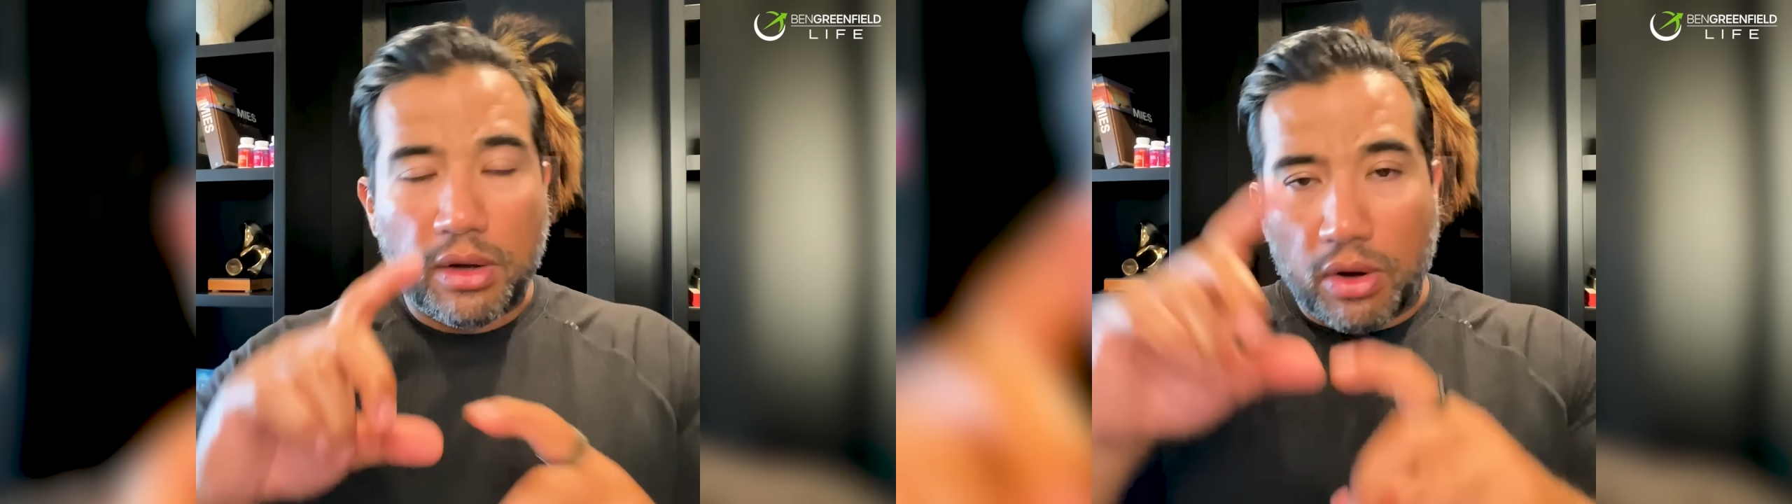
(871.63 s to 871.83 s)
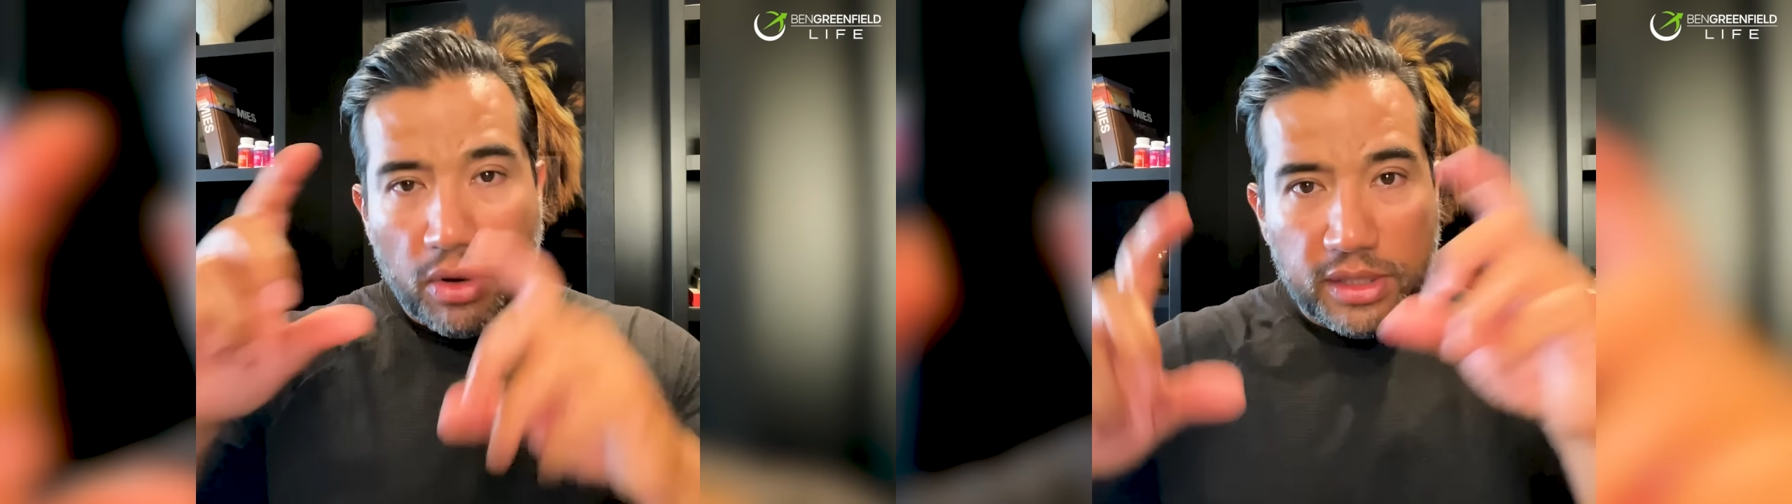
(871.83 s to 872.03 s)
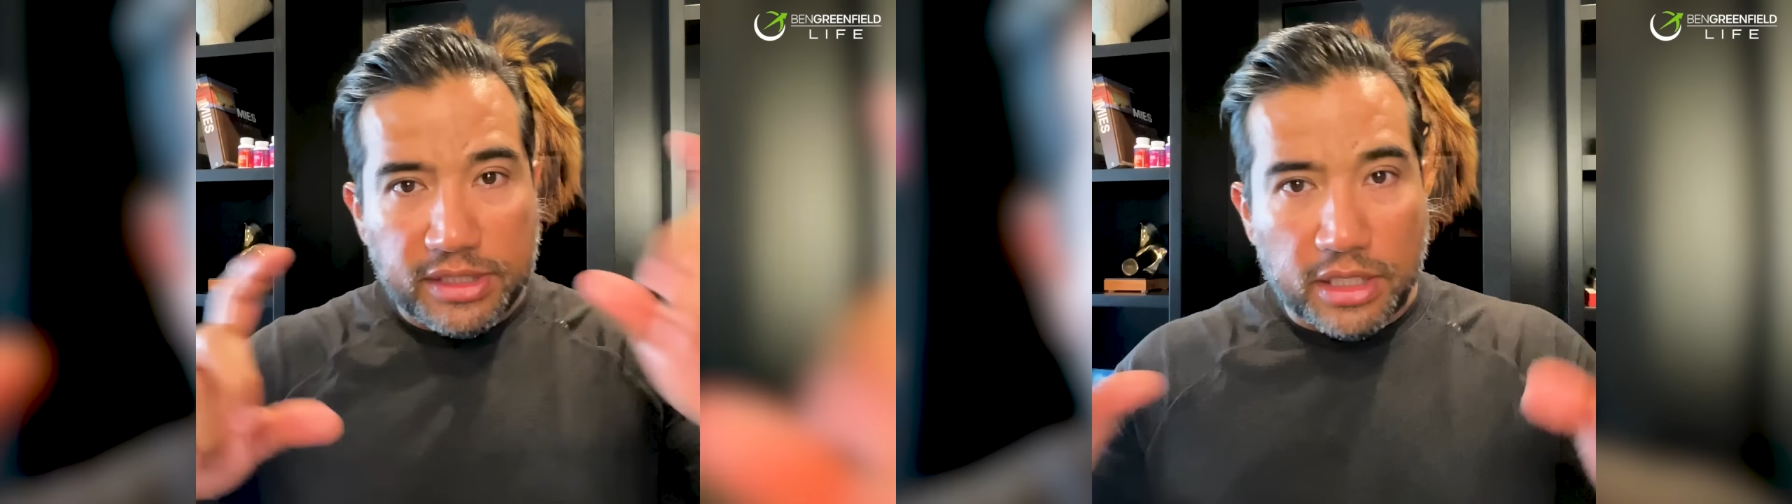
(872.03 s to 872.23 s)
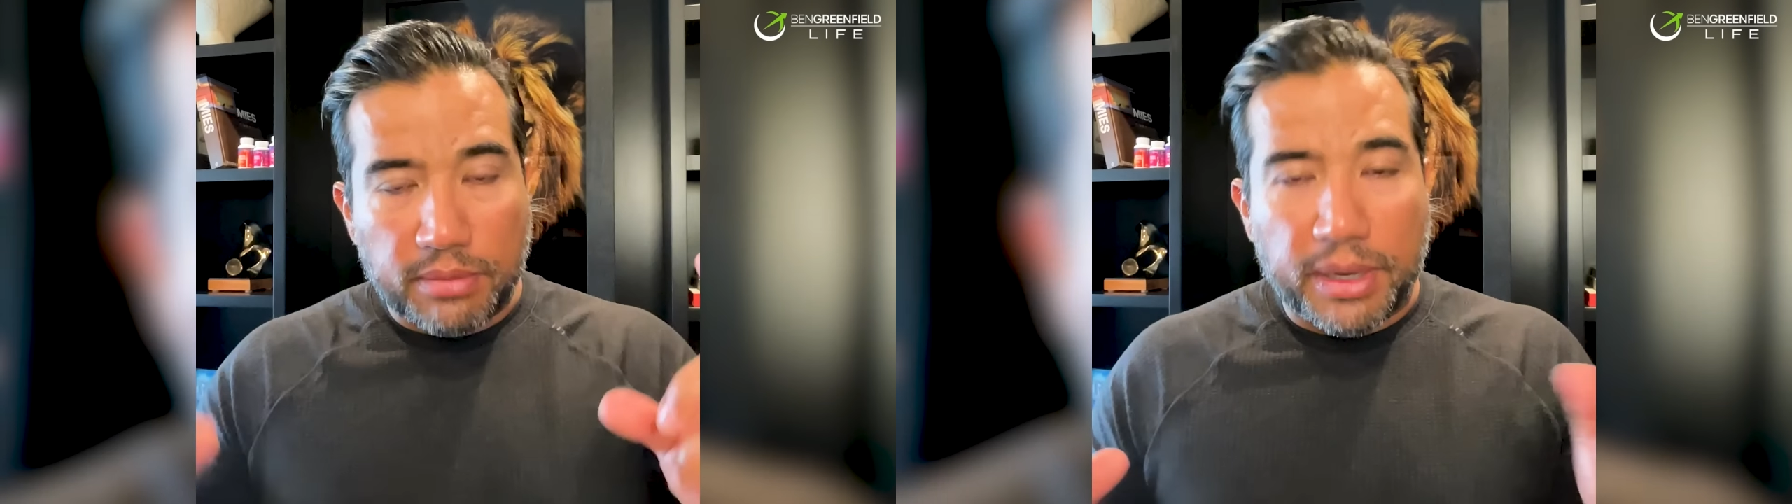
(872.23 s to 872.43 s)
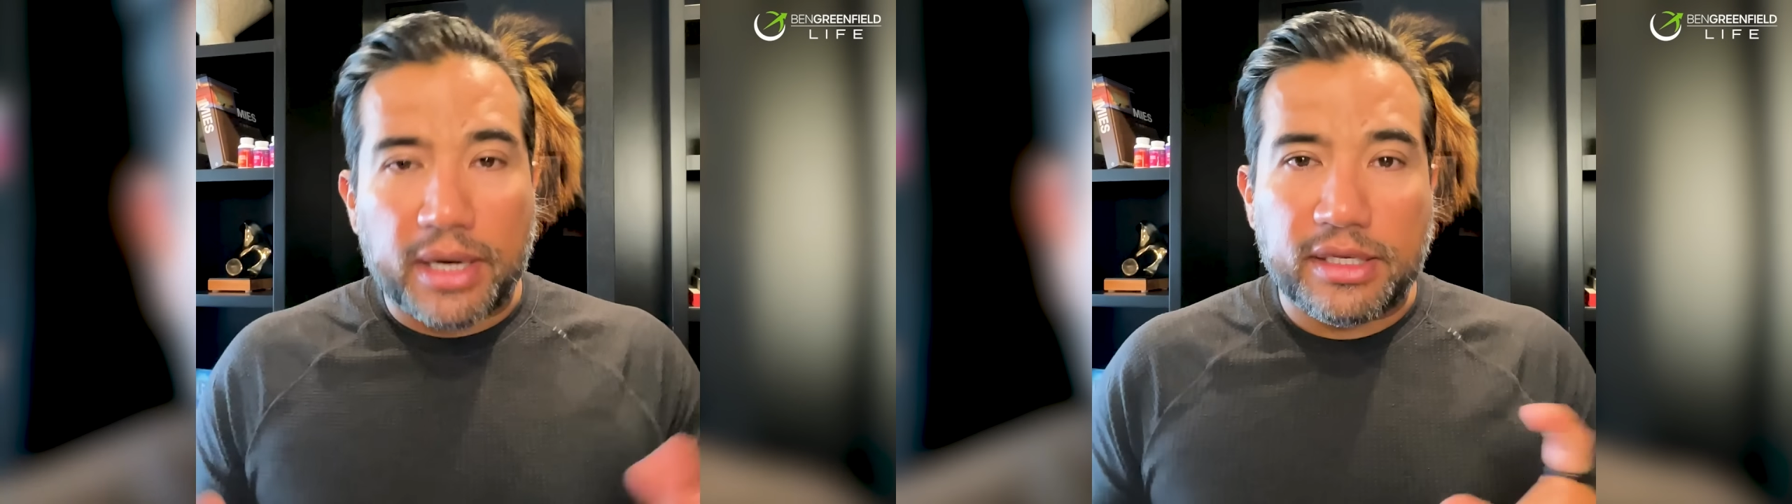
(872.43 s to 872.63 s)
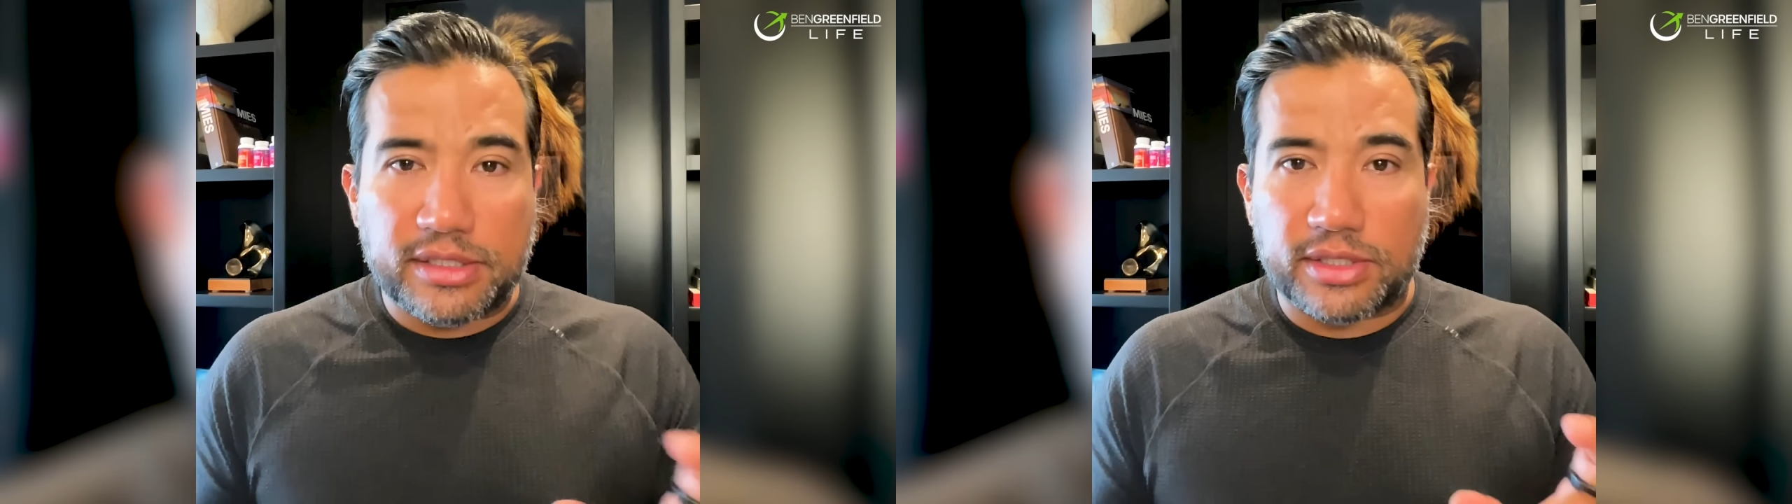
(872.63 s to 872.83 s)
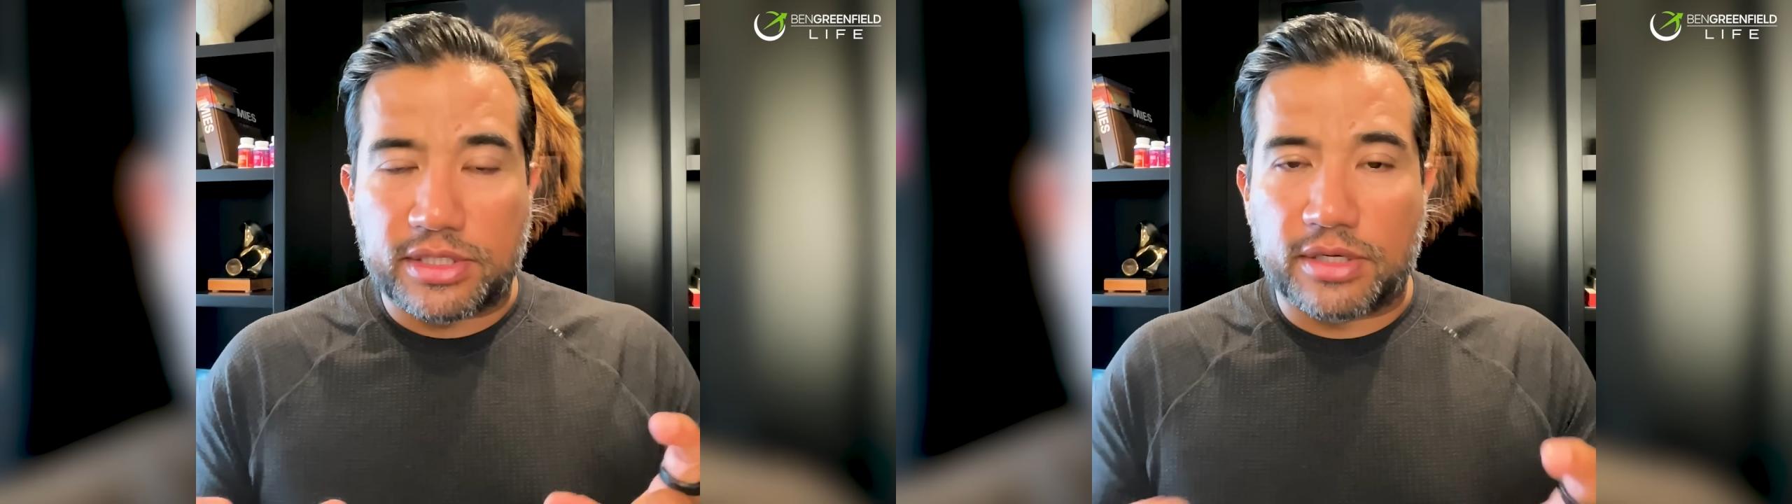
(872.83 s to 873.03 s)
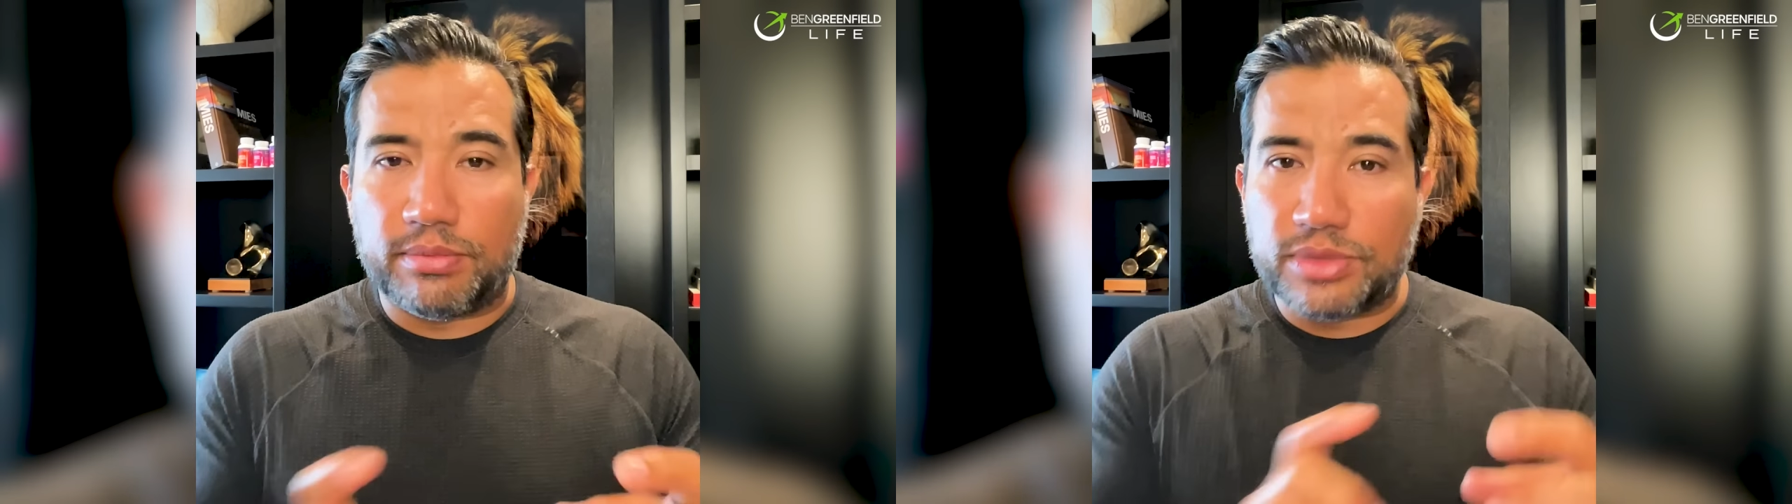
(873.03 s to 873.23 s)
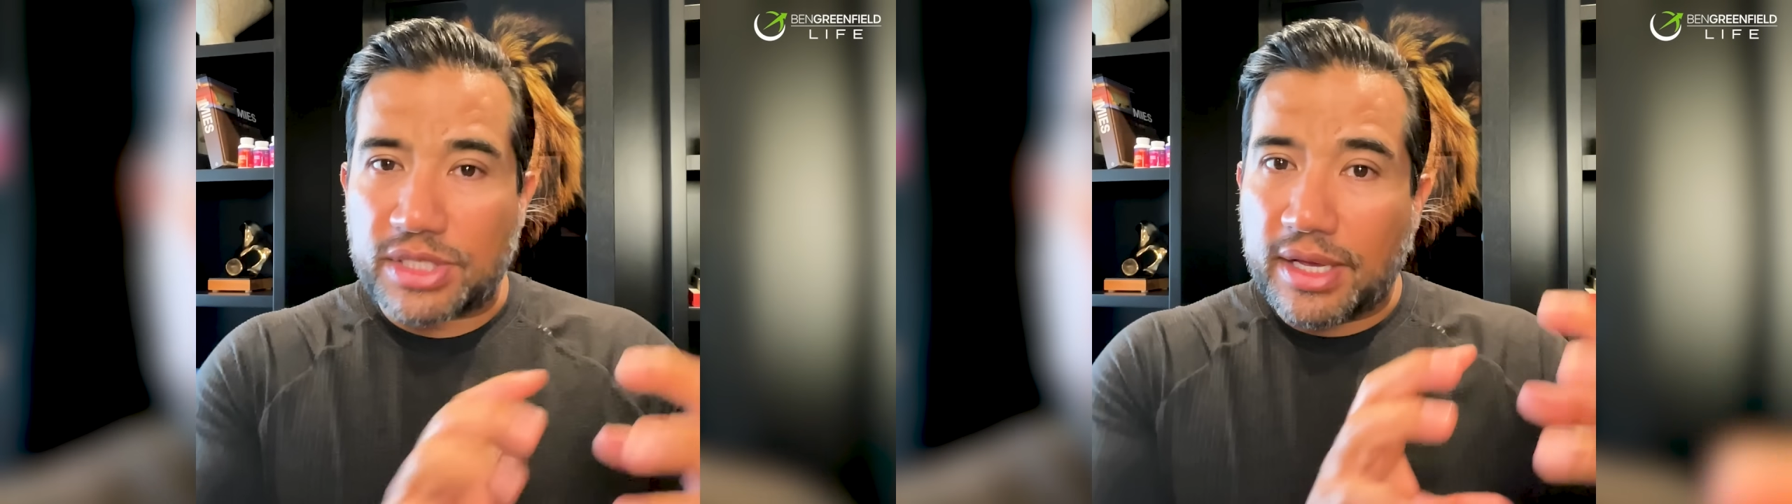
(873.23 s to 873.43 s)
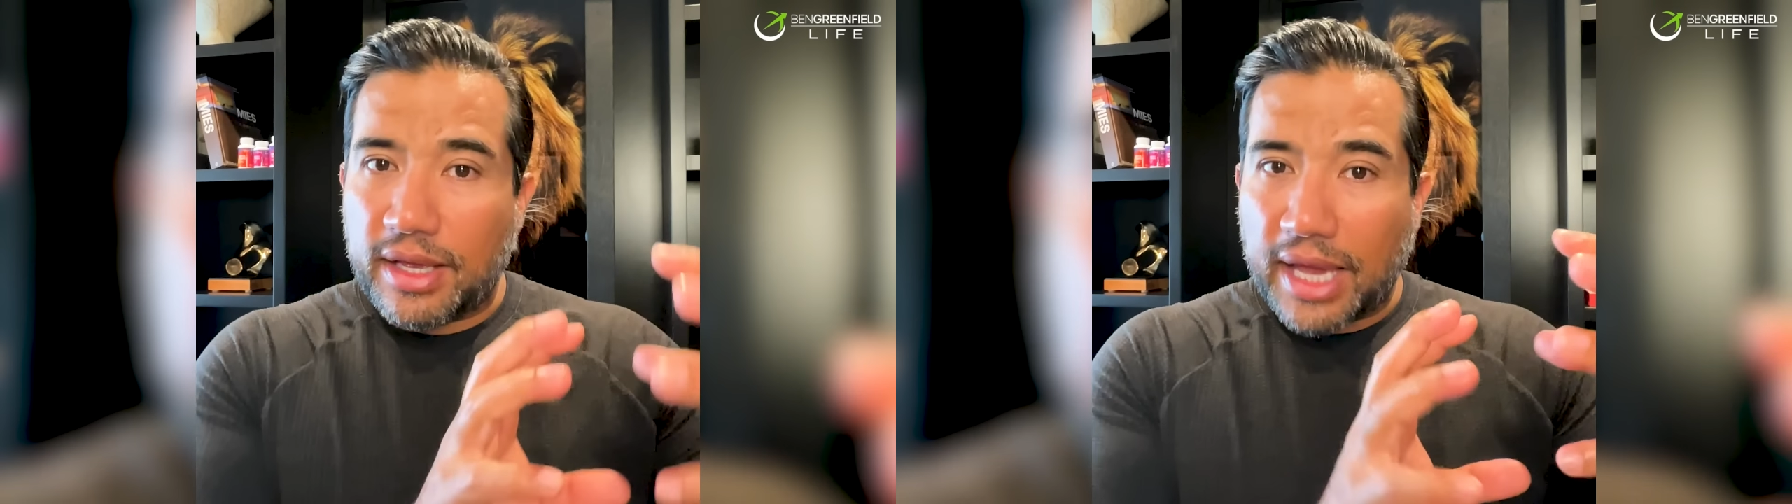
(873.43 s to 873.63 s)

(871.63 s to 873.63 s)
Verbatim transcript: all these other body systems